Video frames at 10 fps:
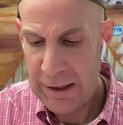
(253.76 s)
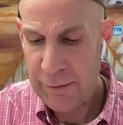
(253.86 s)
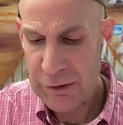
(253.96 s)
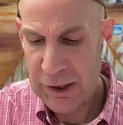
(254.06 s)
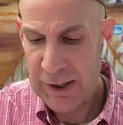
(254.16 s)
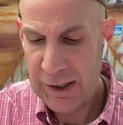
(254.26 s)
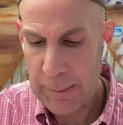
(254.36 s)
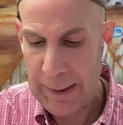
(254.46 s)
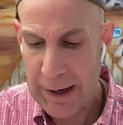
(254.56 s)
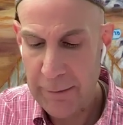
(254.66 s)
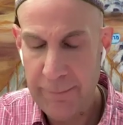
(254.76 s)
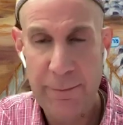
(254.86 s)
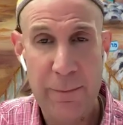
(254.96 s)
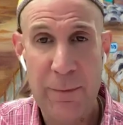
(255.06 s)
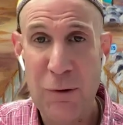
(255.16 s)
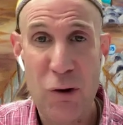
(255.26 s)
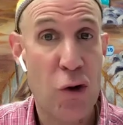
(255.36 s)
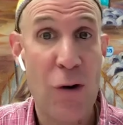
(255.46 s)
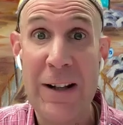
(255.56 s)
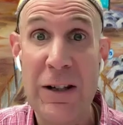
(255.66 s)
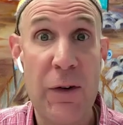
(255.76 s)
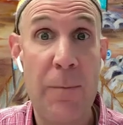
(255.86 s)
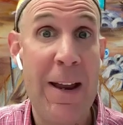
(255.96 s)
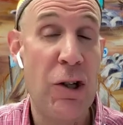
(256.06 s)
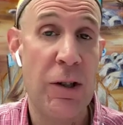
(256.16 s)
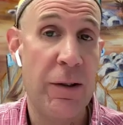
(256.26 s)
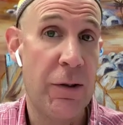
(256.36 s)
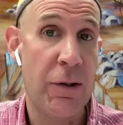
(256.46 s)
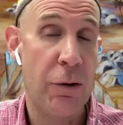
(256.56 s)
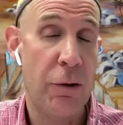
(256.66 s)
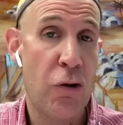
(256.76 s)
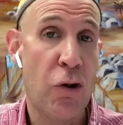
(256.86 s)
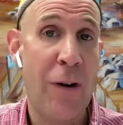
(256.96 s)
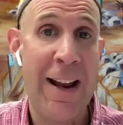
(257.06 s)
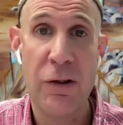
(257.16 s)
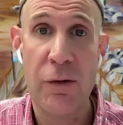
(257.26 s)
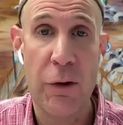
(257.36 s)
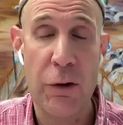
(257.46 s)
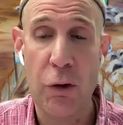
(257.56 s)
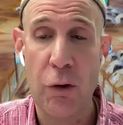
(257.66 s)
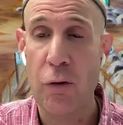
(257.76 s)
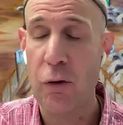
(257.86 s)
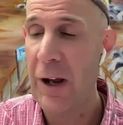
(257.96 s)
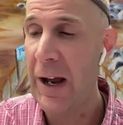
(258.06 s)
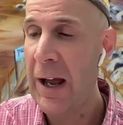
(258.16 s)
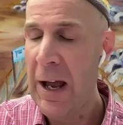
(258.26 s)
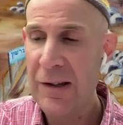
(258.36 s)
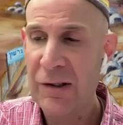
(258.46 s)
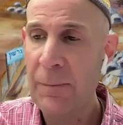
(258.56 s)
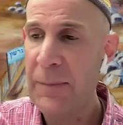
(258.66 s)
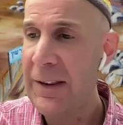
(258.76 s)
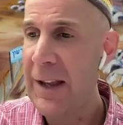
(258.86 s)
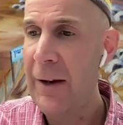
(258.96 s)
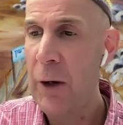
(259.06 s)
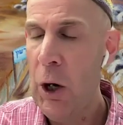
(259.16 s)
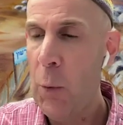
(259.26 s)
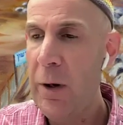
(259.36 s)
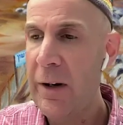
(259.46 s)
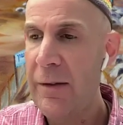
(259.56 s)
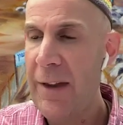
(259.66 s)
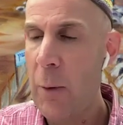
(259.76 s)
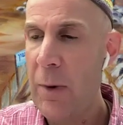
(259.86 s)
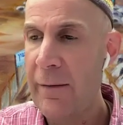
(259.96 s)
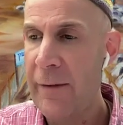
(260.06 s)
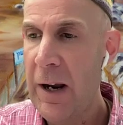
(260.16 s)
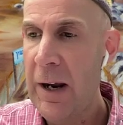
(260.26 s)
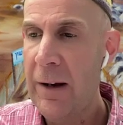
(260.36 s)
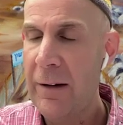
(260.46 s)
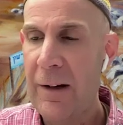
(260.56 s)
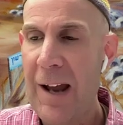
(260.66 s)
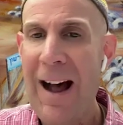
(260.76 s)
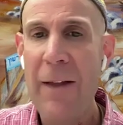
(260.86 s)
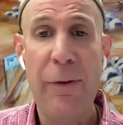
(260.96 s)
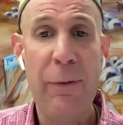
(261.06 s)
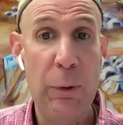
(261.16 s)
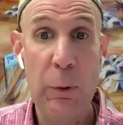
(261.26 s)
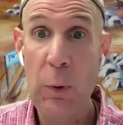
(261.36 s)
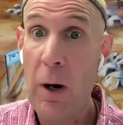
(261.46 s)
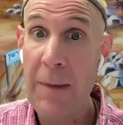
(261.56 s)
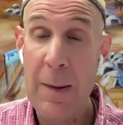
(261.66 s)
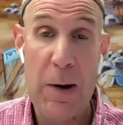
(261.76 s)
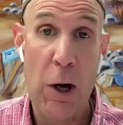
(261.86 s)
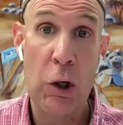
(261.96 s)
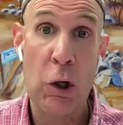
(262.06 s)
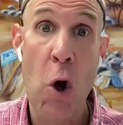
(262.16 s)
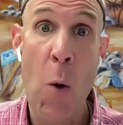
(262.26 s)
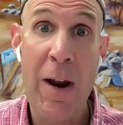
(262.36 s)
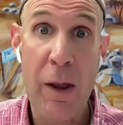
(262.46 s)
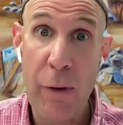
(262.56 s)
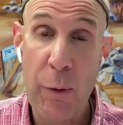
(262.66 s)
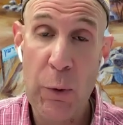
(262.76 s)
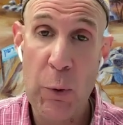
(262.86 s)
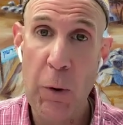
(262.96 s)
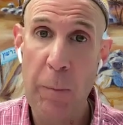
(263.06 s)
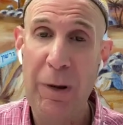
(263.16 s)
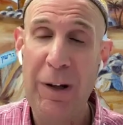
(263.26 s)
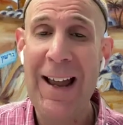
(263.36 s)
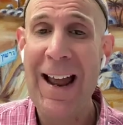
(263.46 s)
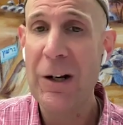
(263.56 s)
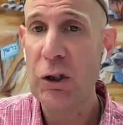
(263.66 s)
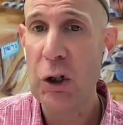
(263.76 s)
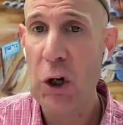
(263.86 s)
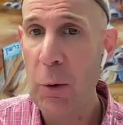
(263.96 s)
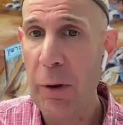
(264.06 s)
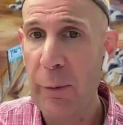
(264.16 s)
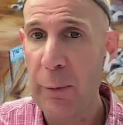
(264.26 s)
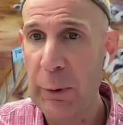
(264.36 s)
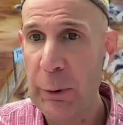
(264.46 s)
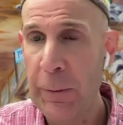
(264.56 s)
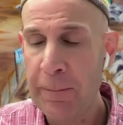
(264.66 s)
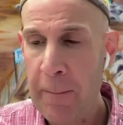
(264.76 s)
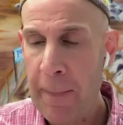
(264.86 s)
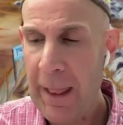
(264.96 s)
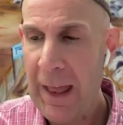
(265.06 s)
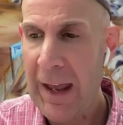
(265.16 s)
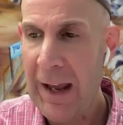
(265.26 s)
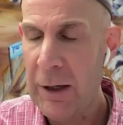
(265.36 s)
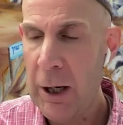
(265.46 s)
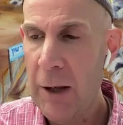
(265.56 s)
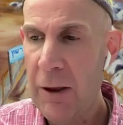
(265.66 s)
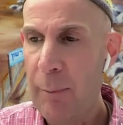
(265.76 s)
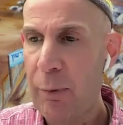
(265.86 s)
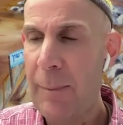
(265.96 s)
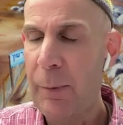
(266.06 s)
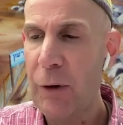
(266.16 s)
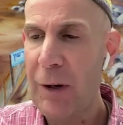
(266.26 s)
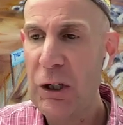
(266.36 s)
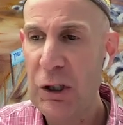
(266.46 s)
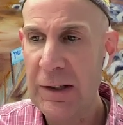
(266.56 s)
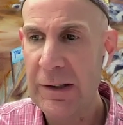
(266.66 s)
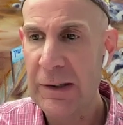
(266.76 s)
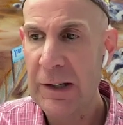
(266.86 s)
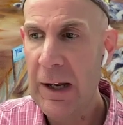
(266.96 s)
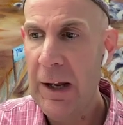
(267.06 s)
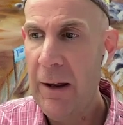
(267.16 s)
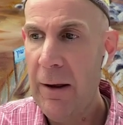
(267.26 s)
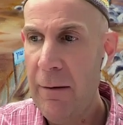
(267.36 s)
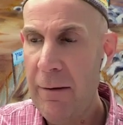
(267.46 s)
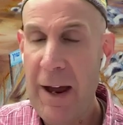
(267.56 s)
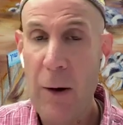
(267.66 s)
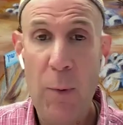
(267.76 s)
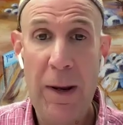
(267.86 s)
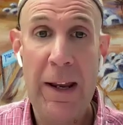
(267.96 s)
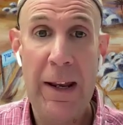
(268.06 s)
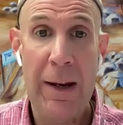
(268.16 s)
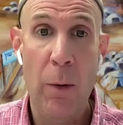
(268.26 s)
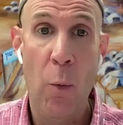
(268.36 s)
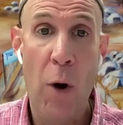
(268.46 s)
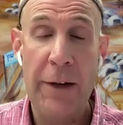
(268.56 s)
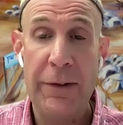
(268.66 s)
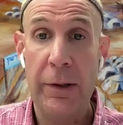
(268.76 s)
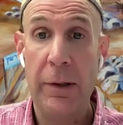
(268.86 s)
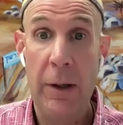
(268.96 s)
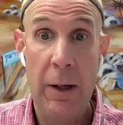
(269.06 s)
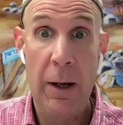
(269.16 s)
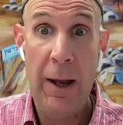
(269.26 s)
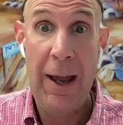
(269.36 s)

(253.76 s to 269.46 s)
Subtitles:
I'd like for us to think about transformations, transfers, something that we've gone through, or maybe are going through, plan to go through, and the preparations that we want.